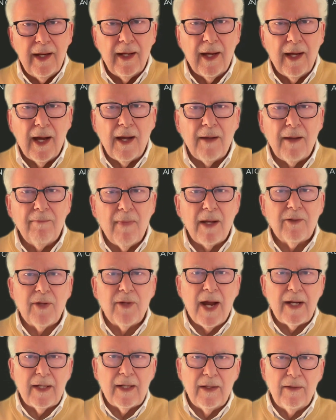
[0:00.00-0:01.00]
I'm Mike
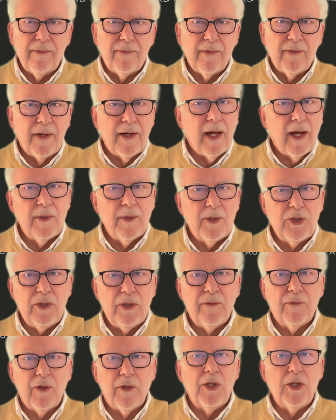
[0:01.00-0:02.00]
Ratcliffe, and I'm the
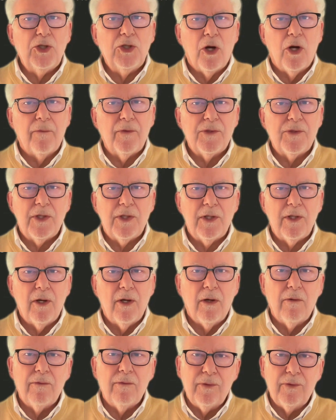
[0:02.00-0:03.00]
Chief Knowledge Officer
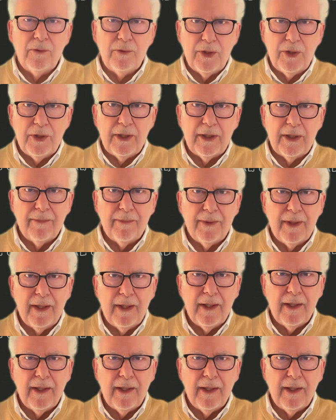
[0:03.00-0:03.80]
of Fould & Company.